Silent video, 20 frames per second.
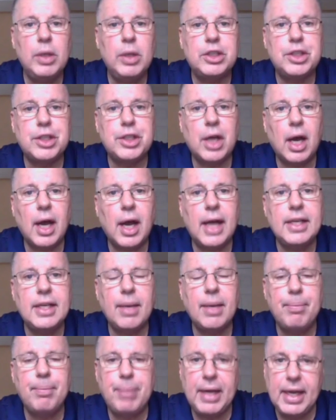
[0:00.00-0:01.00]
which
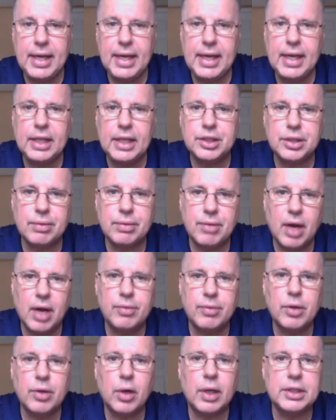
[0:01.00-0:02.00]
tied competing
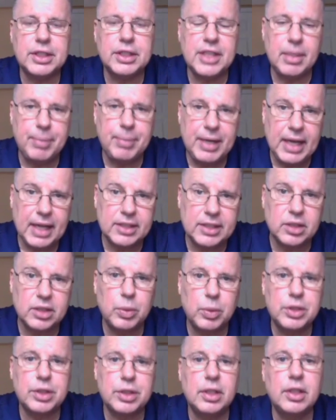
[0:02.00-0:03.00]
Survivor on
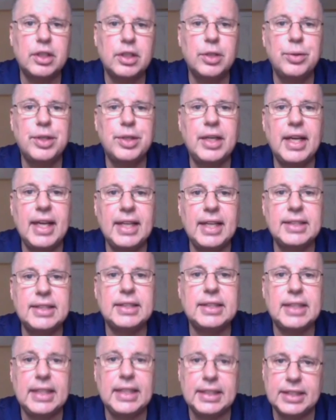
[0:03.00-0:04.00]
CBS, which concluded its
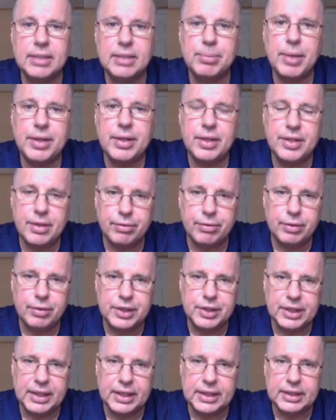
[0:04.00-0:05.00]
season. But the
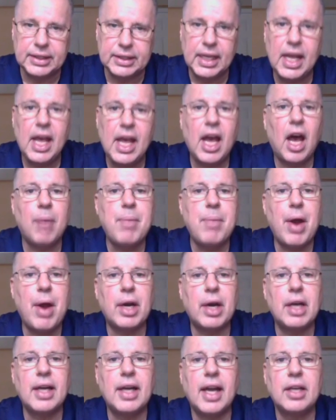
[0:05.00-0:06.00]
difference is
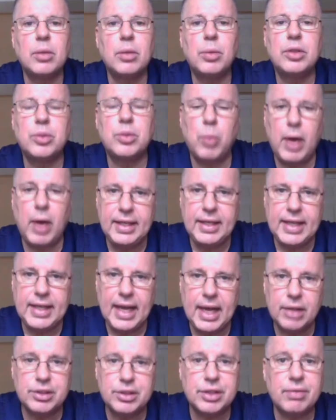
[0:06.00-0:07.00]
American Idol was way
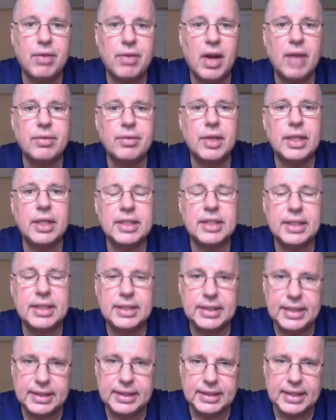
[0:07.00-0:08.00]
down. Survivor is
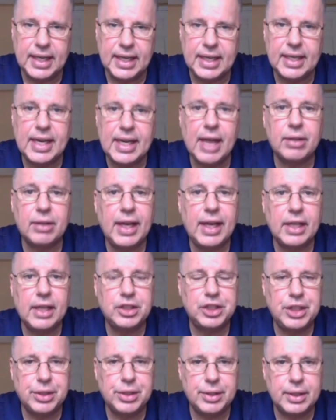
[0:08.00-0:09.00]
consistent. Now
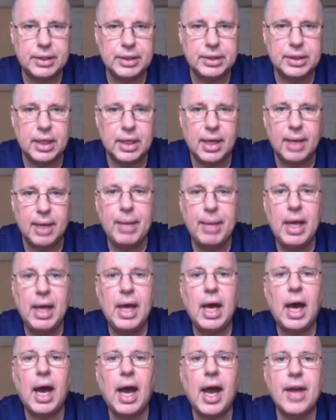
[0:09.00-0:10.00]
last year at this time,
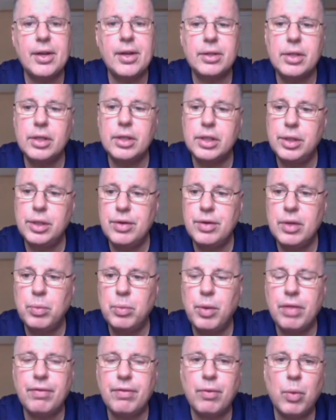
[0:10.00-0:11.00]
Idol
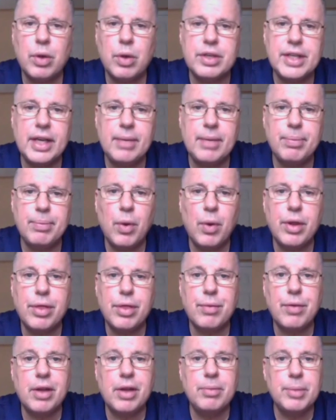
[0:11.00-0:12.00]
concluded with
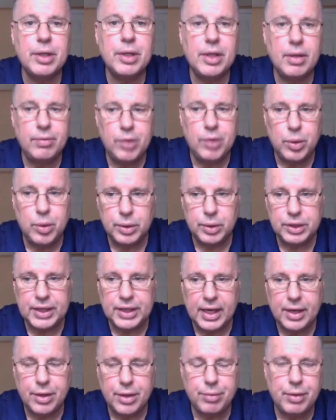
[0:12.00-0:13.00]
14.3 million
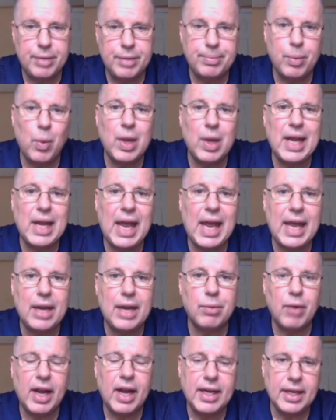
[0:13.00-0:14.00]
viewers and a
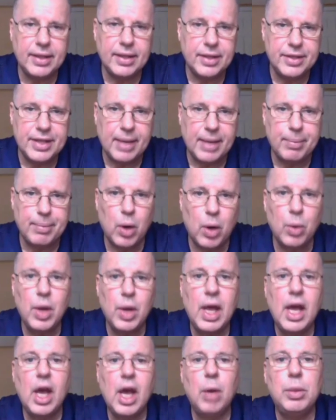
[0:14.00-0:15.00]
3.8 rating in the demo,
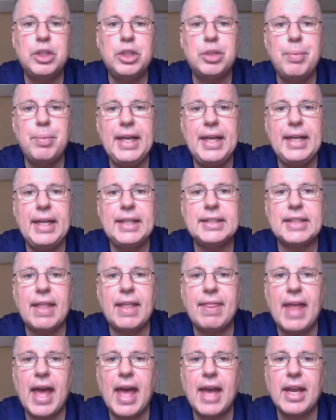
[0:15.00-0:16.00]
which means
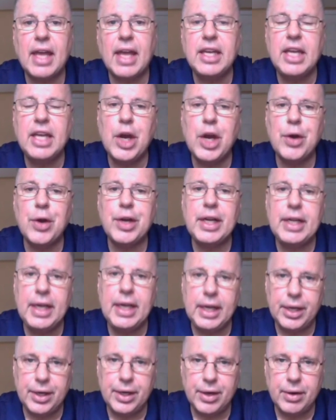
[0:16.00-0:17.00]
that year to
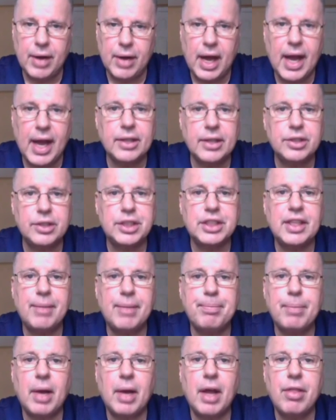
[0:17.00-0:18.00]
year, Idol
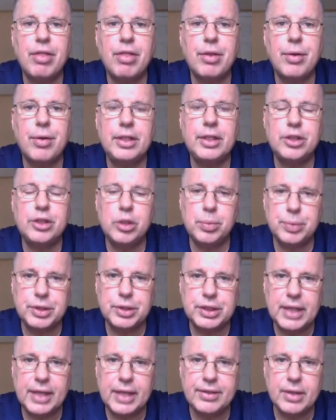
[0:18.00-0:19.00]
slipped by
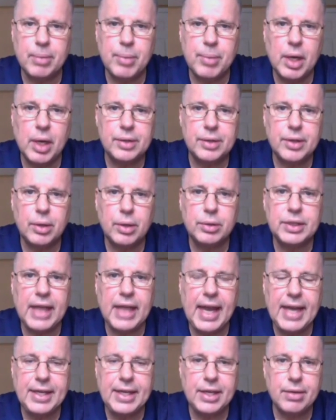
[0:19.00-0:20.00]
32% among adults
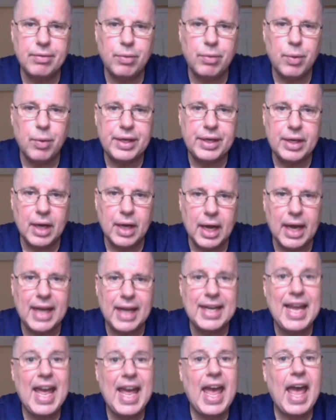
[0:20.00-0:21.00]
18 to
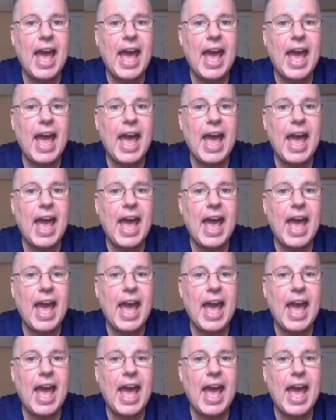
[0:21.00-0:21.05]
49.